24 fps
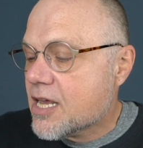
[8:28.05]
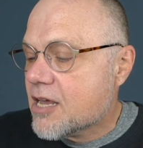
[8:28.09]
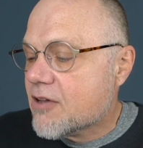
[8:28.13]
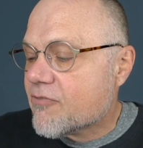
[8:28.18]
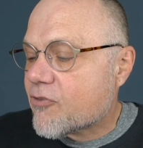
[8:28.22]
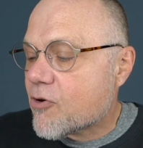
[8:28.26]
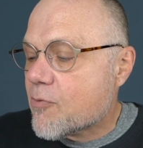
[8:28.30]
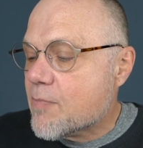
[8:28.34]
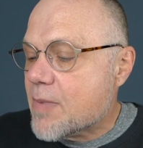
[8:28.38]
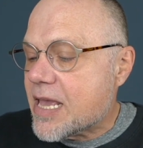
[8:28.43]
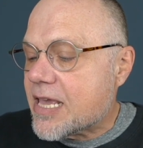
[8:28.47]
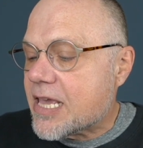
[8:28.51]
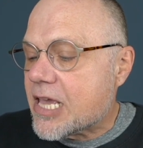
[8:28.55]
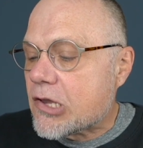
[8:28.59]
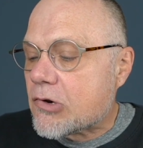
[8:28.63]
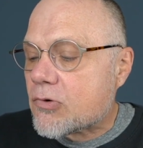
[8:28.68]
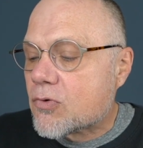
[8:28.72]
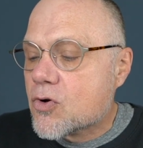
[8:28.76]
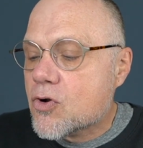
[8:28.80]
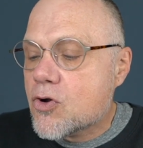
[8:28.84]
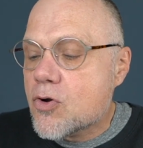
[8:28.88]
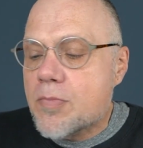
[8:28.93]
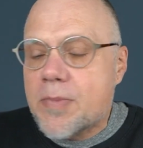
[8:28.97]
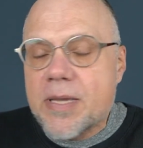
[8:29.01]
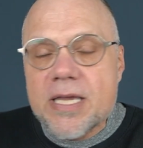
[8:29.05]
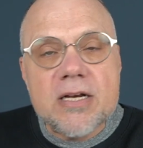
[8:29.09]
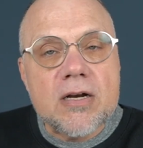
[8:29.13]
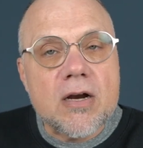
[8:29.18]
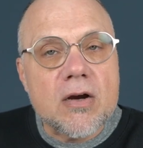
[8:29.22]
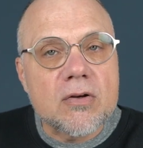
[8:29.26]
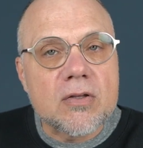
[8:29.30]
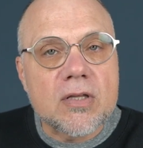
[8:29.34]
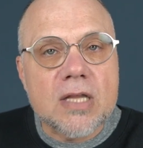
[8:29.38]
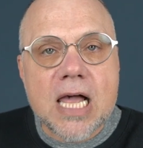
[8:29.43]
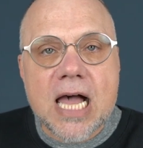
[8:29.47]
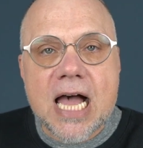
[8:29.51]
for making room in
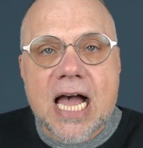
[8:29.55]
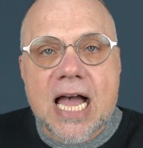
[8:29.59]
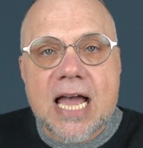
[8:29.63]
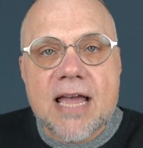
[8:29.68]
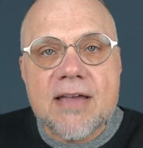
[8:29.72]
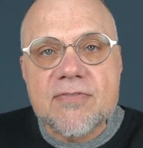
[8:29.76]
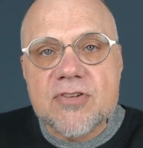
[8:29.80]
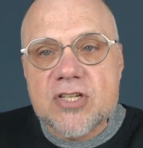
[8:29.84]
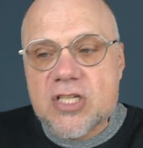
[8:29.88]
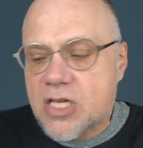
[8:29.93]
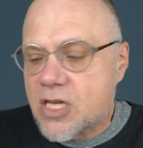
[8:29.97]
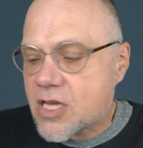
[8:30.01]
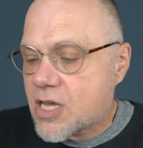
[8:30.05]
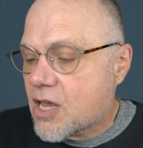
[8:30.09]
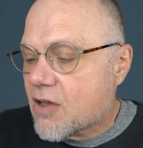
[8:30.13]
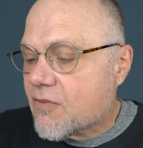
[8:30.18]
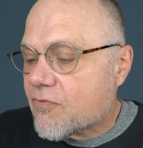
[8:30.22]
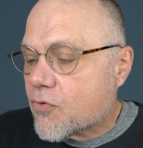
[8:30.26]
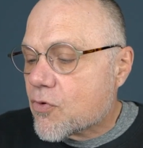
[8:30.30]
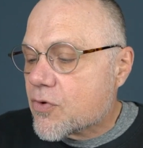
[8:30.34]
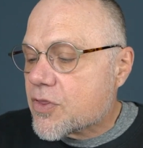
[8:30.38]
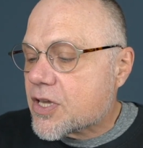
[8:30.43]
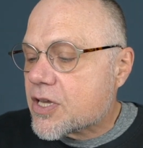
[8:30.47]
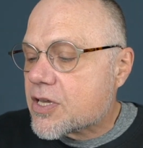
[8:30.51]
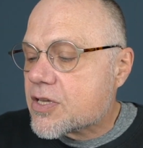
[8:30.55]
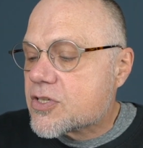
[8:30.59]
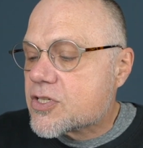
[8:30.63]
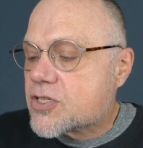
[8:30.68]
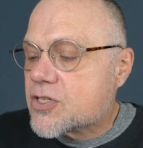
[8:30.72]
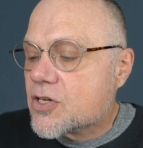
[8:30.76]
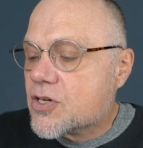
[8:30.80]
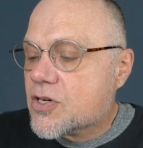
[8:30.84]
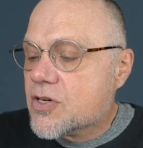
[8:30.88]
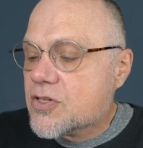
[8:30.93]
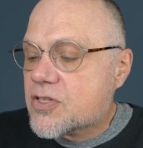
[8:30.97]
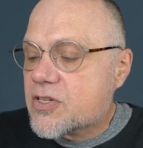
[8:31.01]
our lives for the
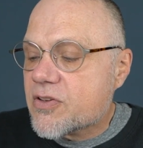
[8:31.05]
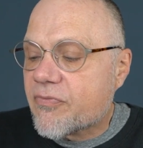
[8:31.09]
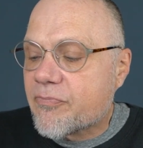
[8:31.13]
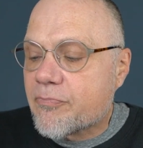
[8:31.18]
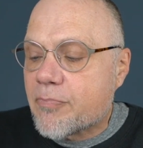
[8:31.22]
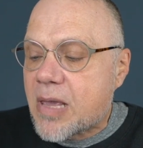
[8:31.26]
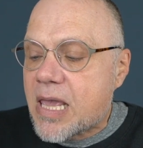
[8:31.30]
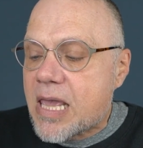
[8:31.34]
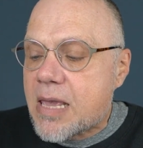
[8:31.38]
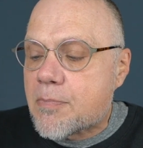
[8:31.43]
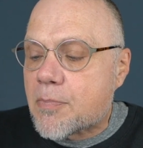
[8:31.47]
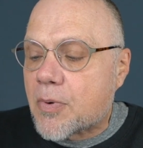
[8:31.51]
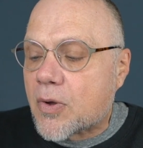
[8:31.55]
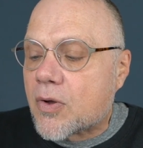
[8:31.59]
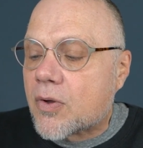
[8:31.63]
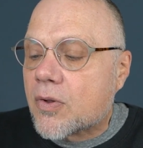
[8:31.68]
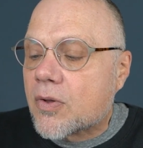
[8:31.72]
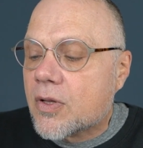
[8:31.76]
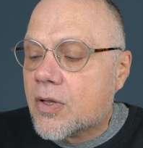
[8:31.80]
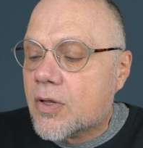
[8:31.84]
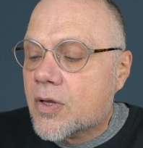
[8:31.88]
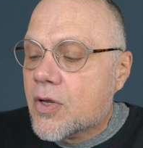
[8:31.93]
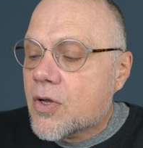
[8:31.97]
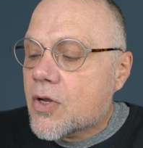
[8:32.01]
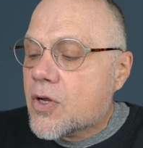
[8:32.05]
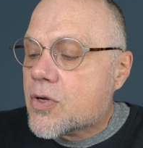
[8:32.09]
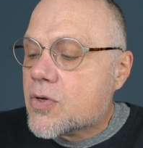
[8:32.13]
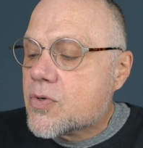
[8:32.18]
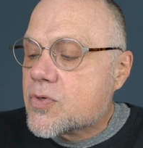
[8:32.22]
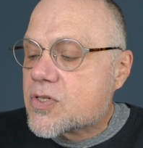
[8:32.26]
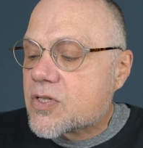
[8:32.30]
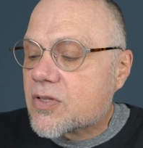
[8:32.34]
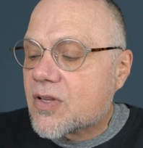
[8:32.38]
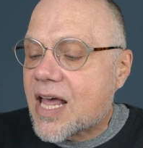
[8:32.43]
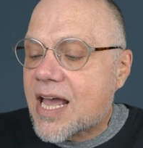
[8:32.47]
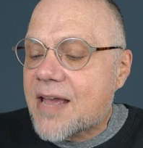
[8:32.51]
concerns of people
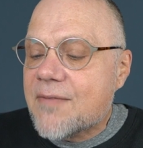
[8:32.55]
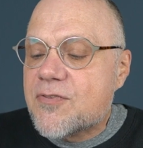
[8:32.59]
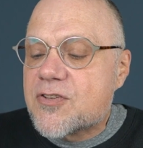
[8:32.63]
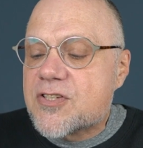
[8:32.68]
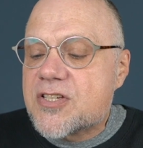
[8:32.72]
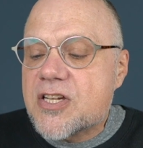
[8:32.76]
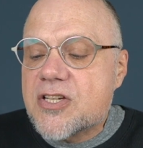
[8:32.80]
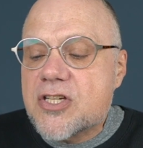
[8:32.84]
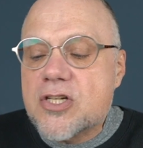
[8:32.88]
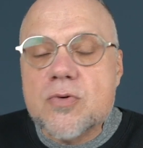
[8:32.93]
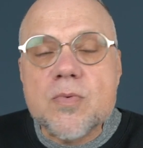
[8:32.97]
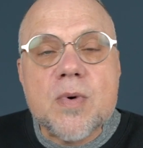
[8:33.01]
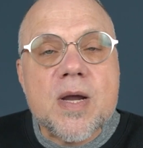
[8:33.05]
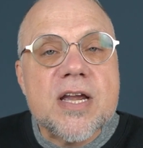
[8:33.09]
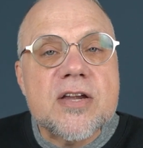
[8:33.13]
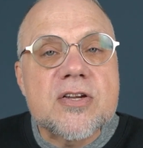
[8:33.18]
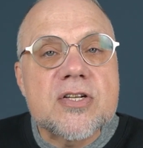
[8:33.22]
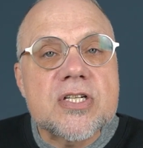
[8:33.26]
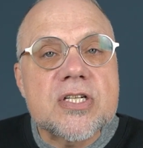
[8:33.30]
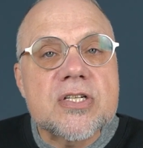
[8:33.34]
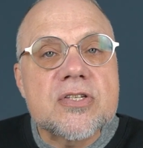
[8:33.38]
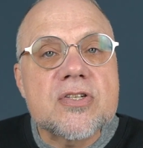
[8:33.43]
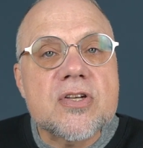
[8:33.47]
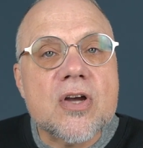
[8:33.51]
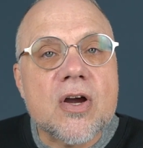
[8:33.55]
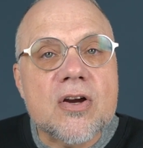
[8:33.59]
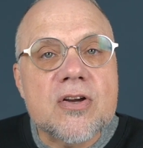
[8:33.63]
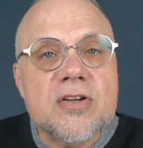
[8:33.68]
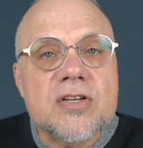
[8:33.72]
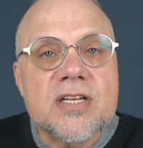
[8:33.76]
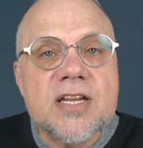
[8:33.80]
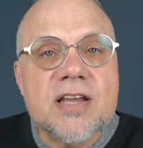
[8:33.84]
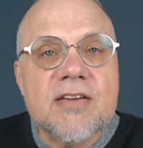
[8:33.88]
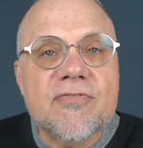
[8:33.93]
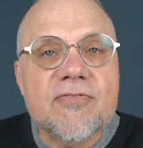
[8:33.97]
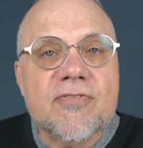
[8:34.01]
whose life situations are
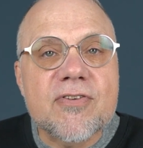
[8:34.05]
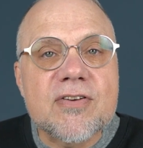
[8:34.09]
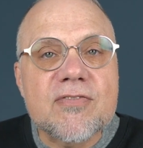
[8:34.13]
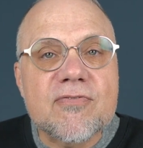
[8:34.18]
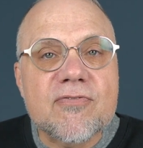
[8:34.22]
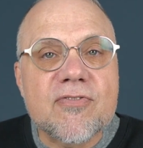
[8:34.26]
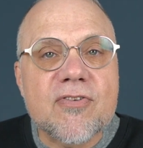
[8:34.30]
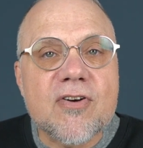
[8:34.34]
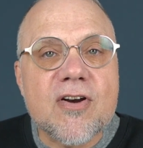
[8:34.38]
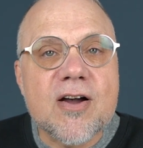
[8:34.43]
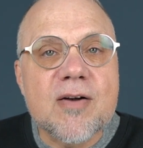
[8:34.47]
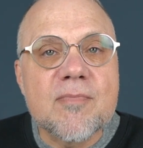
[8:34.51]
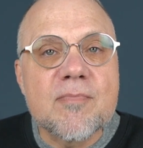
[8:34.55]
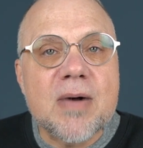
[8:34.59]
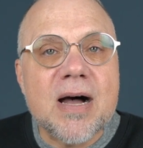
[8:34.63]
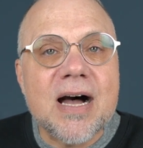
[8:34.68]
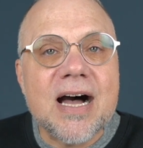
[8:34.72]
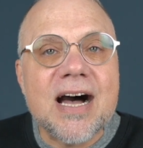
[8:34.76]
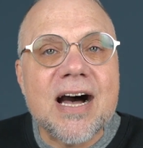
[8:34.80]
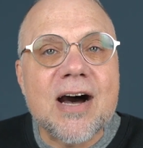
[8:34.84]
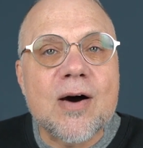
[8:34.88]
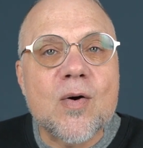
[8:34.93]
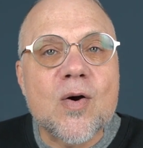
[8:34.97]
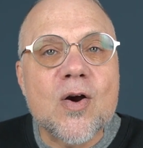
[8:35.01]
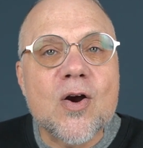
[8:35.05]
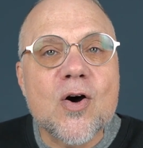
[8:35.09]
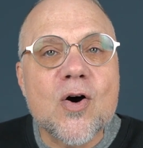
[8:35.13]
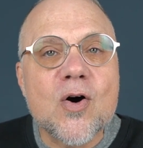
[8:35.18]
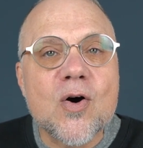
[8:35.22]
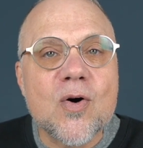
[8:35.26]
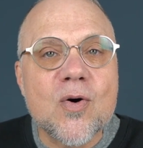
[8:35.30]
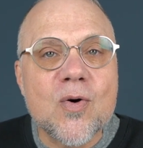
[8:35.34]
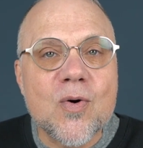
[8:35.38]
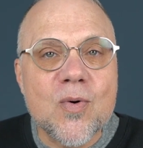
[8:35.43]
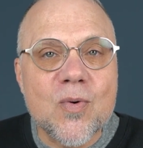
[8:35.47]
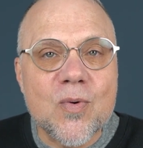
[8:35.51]
different from our
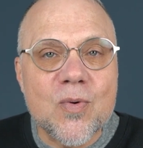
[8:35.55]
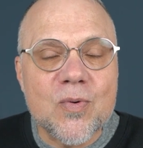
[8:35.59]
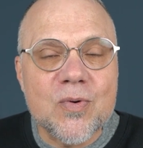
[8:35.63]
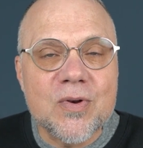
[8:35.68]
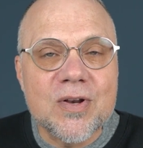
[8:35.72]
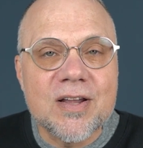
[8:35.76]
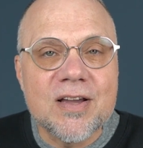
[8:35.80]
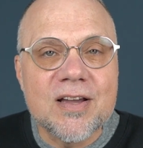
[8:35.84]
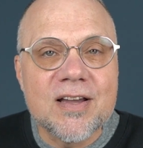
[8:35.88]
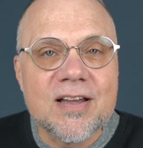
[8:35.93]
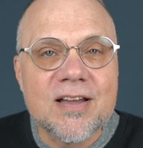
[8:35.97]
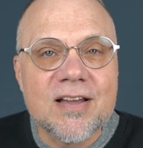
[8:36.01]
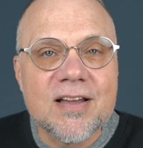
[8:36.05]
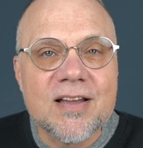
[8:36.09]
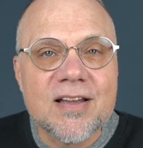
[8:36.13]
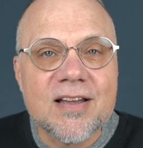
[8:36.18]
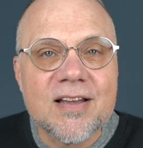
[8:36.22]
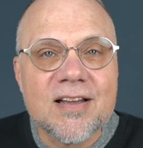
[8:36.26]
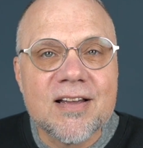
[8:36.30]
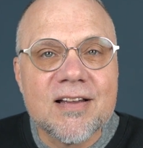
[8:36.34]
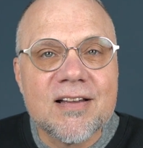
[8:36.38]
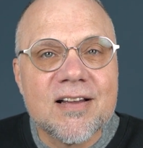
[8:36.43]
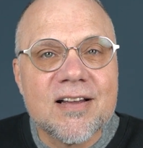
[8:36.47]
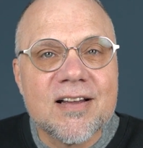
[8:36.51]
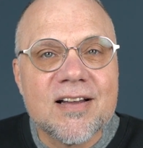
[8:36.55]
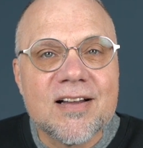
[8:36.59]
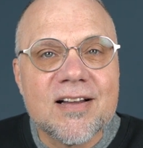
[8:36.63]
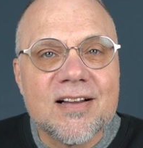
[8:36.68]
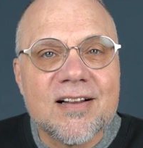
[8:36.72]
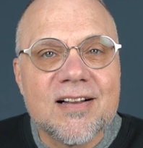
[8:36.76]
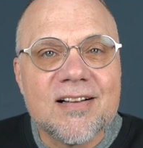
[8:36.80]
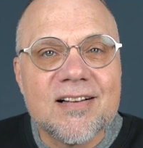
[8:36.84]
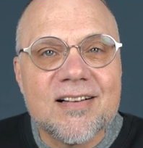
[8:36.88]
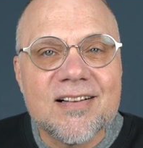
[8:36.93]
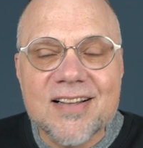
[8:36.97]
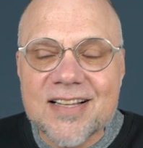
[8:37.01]
own."
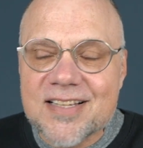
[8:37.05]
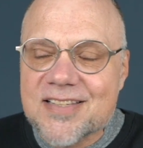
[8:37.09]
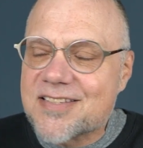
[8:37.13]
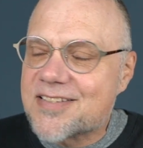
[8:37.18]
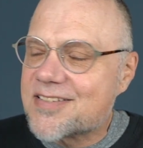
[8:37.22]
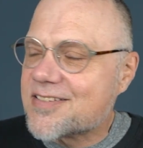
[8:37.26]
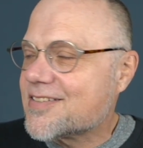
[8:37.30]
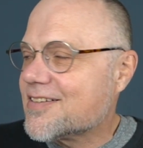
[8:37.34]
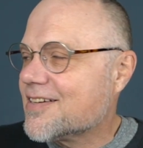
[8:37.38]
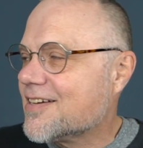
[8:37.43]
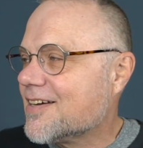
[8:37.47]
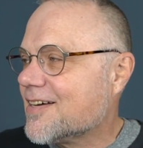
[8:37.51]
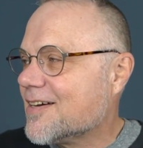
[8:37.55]
That's